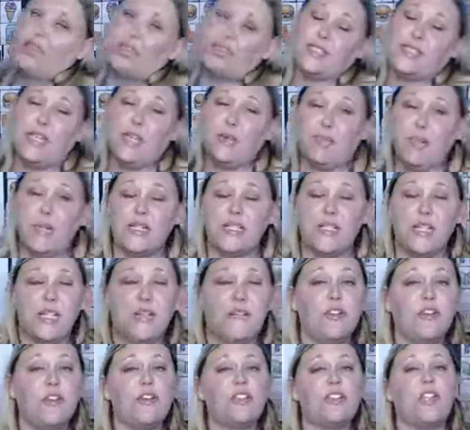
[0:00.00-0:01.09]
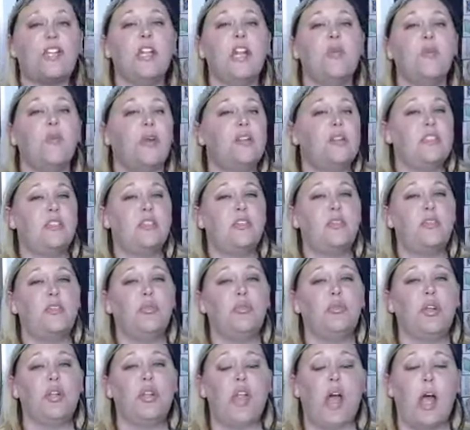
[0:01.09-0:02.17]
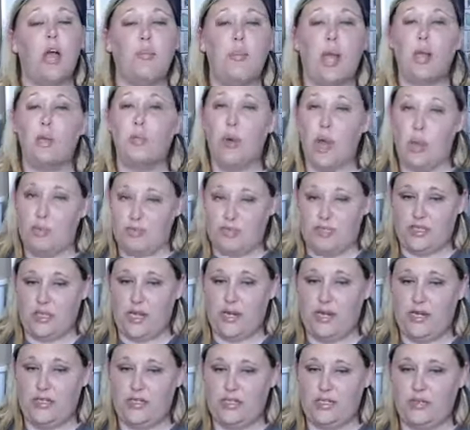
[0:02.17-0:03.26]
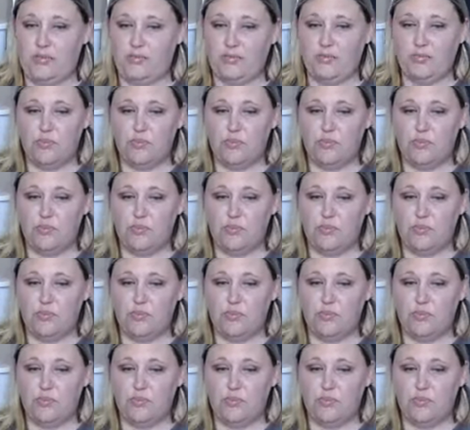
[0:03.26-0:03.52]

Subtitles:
the TPT version and what's included on my website.